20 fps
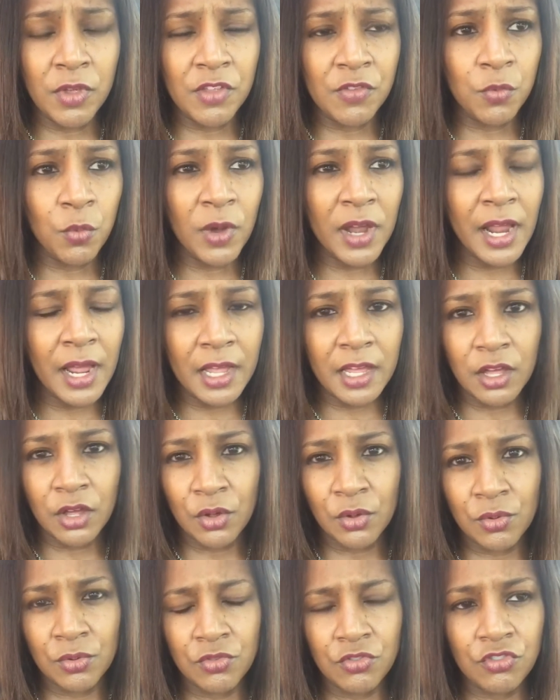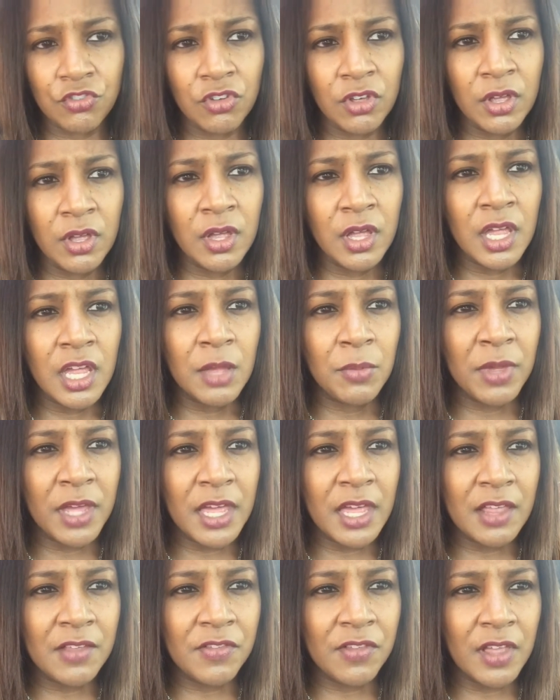It's what I coach,
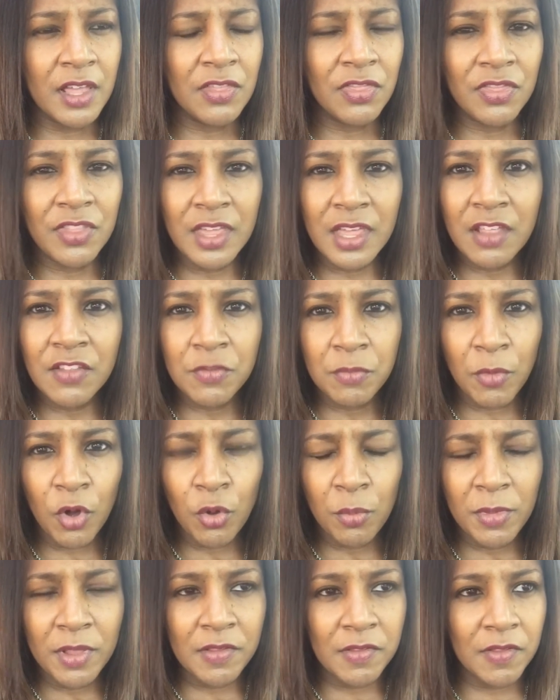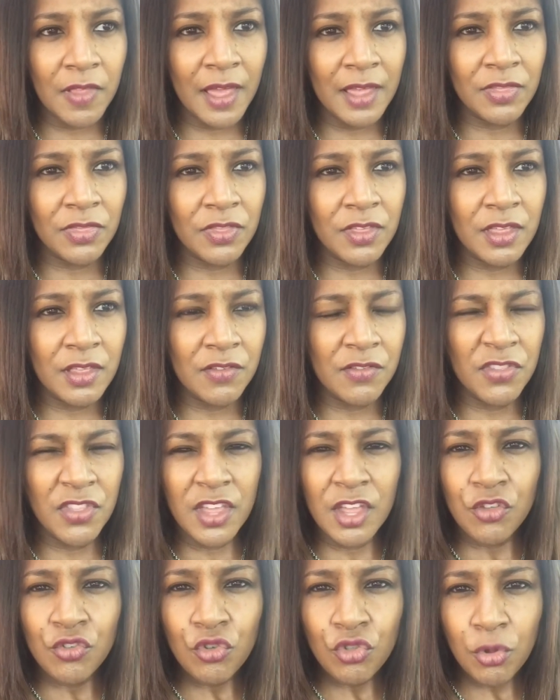because in these moments like this, these are